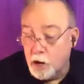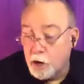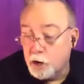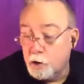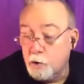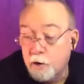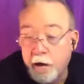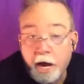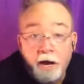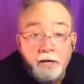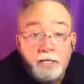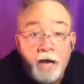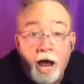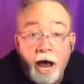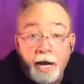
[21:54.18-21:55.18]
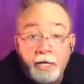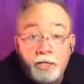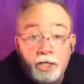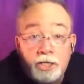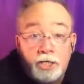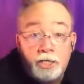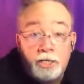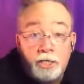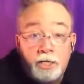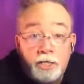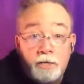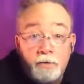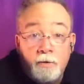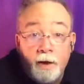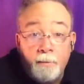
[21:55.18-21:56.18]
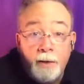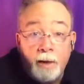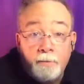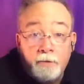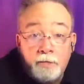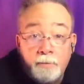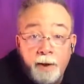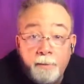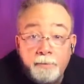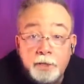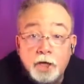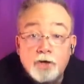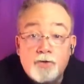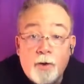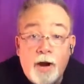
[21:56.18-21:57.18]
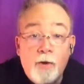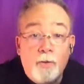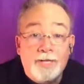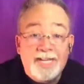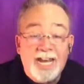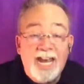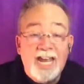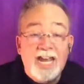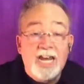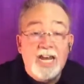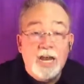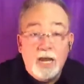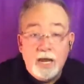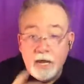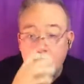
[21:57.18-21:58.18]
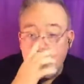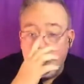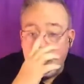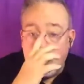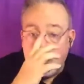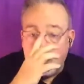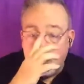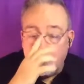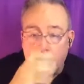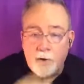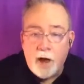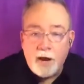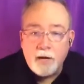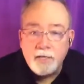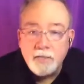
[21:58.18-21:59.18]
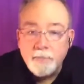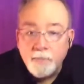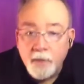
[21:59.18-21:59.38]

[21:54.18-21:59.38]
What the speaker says: Who cares? I just am able to drink what's in the product.